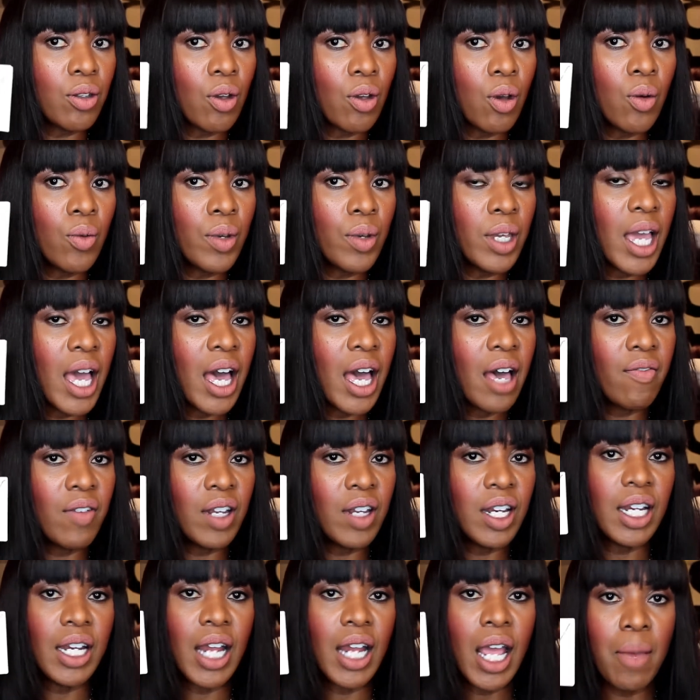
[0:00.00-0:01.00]
So we have
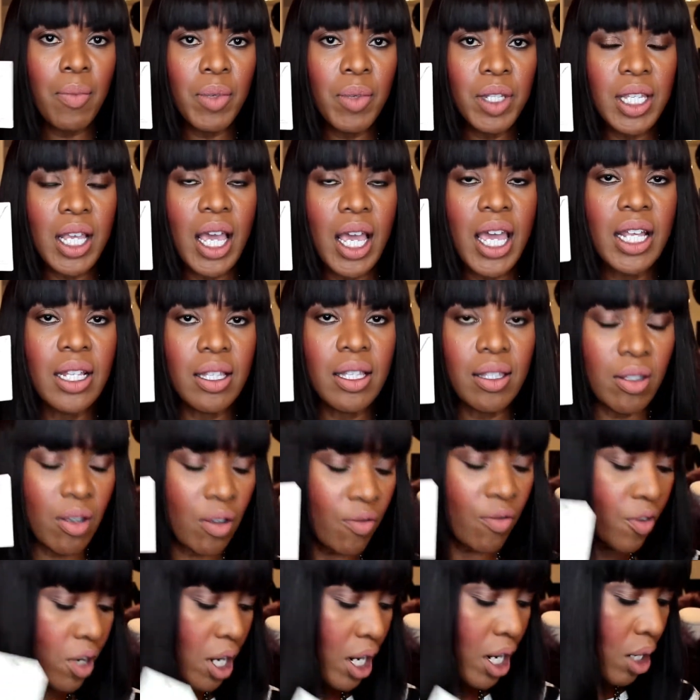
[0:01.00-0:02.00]
it in hematite,
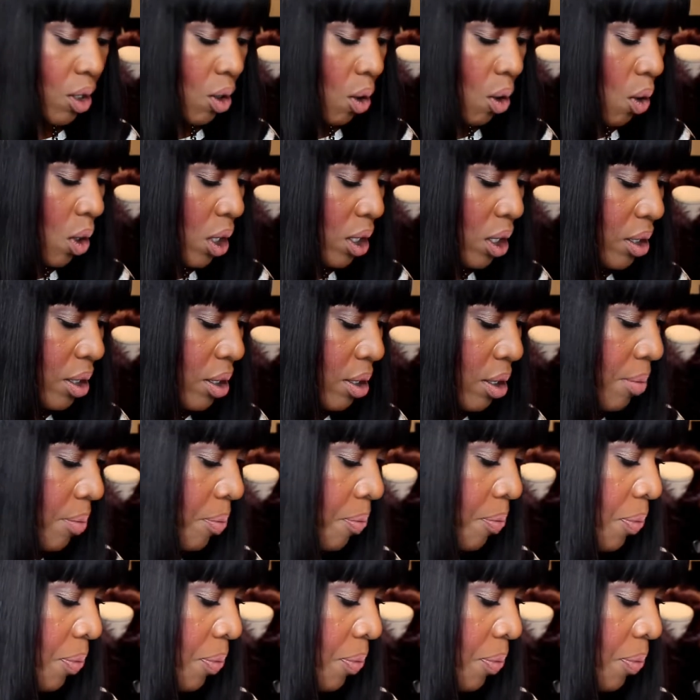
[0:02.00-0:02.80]
silver, and gold.